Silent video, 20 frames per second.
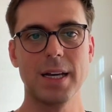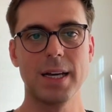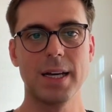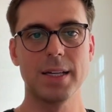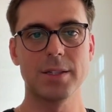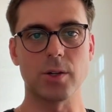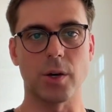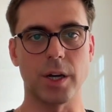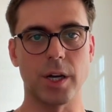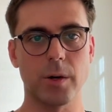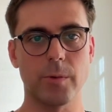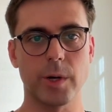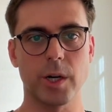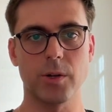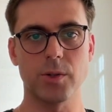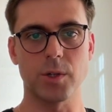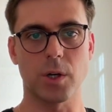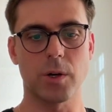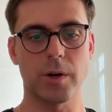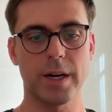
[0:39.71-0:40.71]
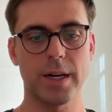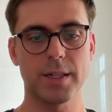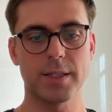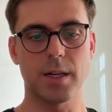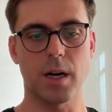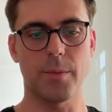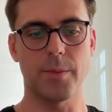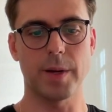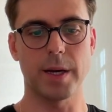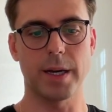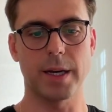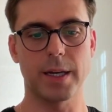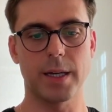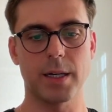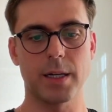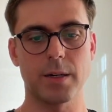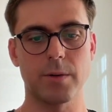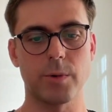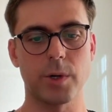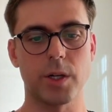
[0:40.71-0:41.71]
So here we're going to create a topic.
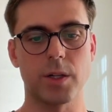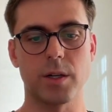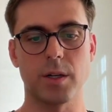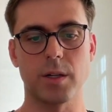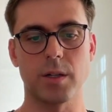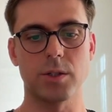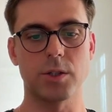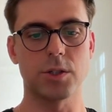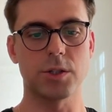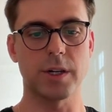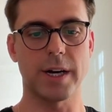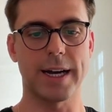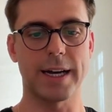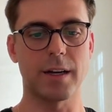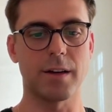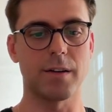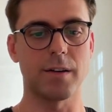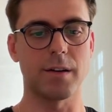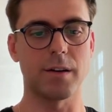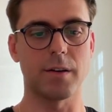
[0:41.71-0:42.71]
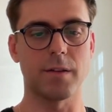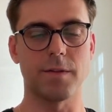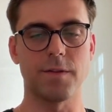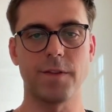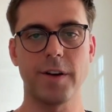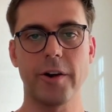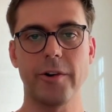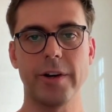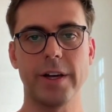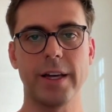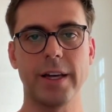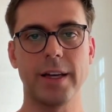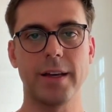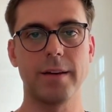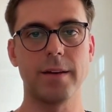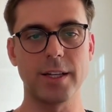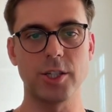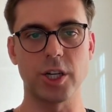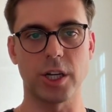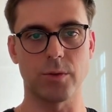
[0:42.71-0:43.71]
We're going to track a very
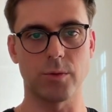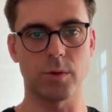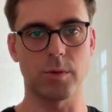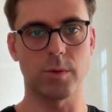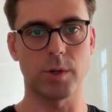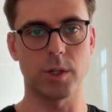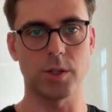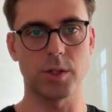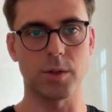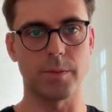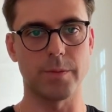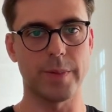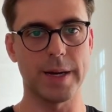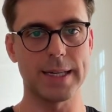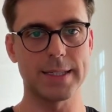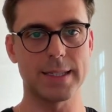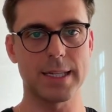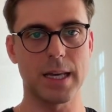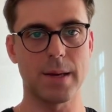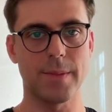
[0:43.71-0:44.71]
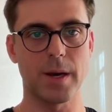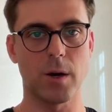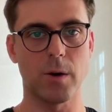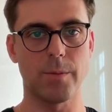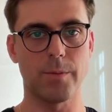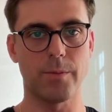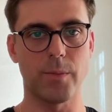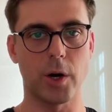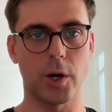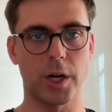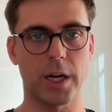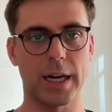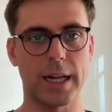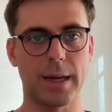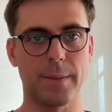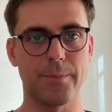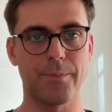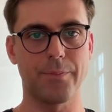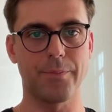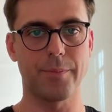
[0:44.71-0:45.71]
general one, so best email
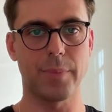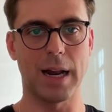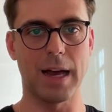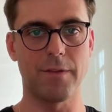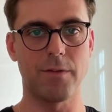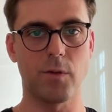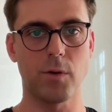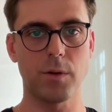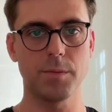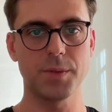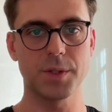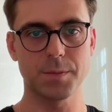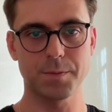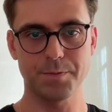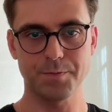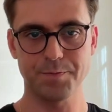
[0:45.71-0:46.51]
marketing platforms.